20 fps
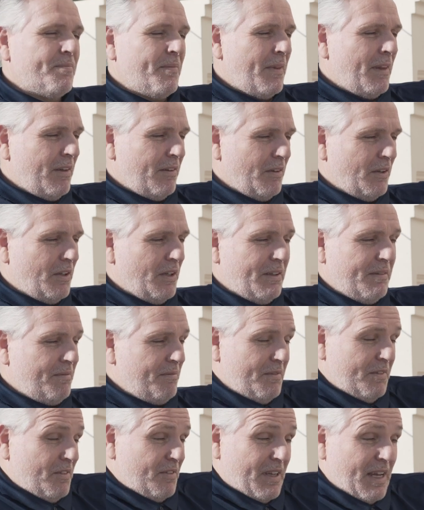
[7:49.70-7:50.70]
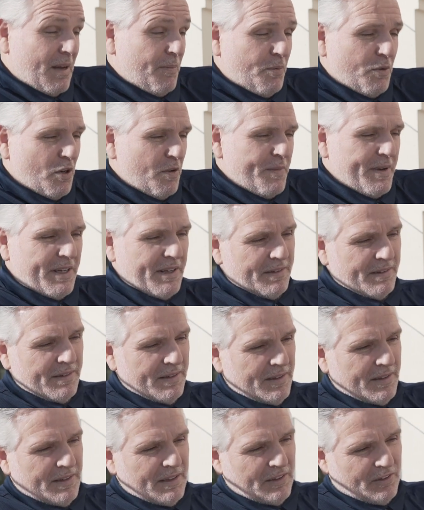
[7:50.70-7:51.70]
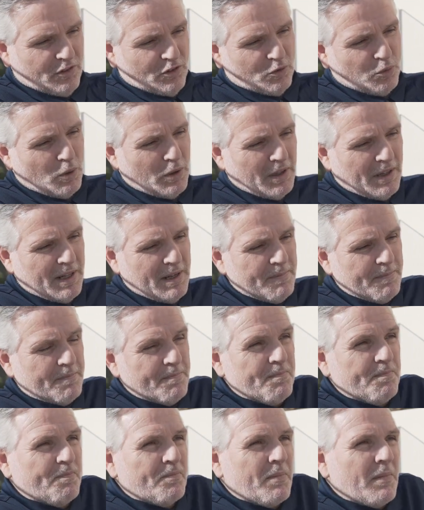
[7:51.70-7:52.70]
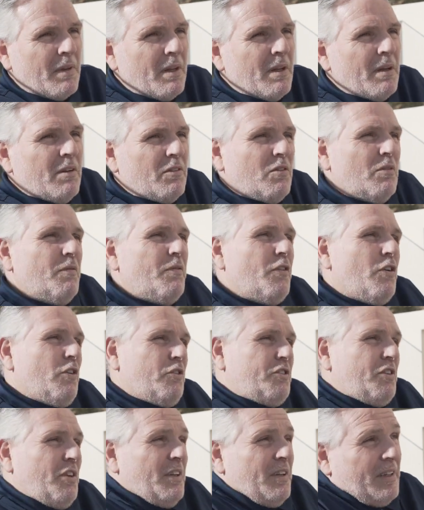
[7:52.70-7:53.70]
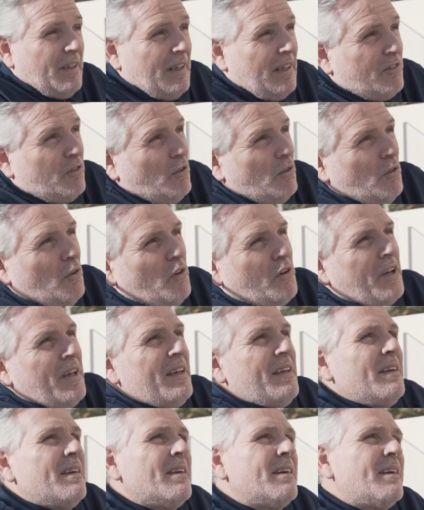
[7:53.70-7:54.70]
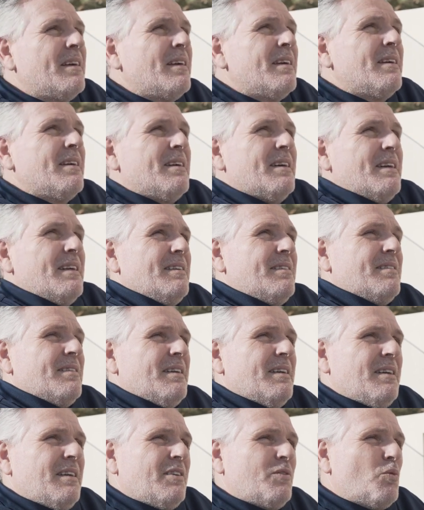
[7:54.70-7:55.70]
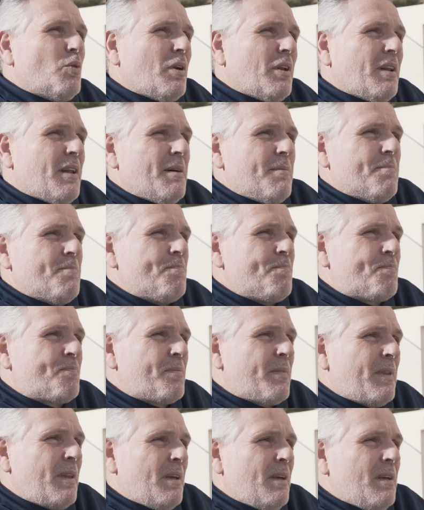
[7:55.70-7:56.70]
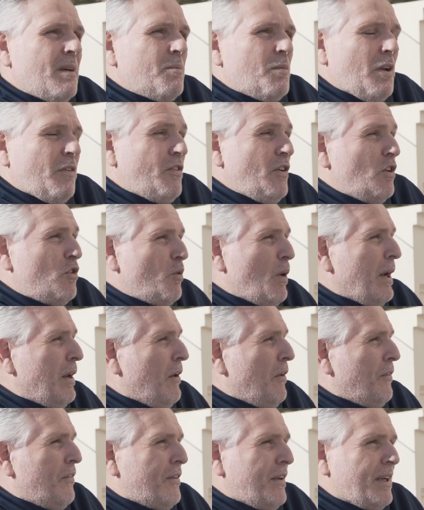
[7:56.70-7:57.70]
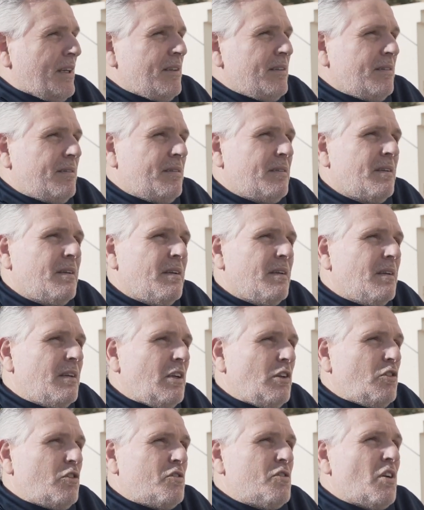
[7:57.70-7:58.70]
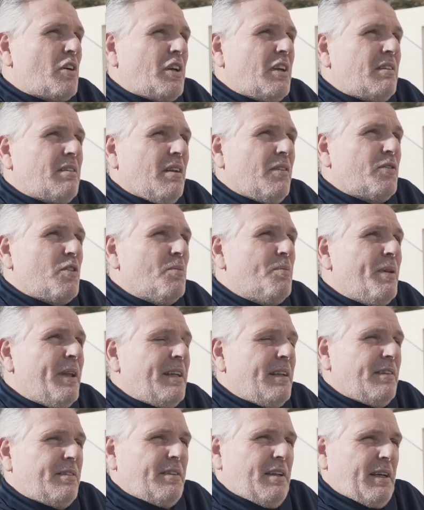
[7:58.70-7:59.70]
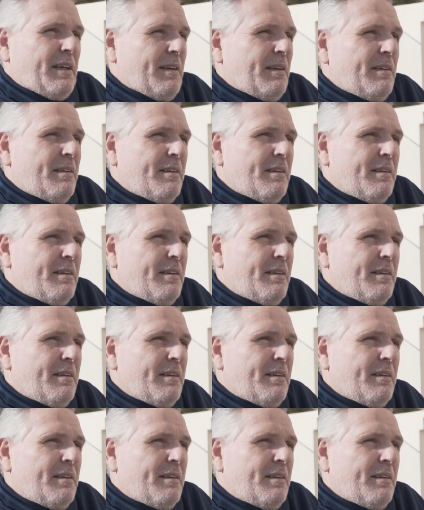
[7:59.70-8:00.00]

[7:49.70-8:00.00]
So you just can't put him in. It's just one of them. It's unfortunate, it's unlucky, and it's, uh, it's one of them. But if you dwell on things, you just knock yourself completely sick.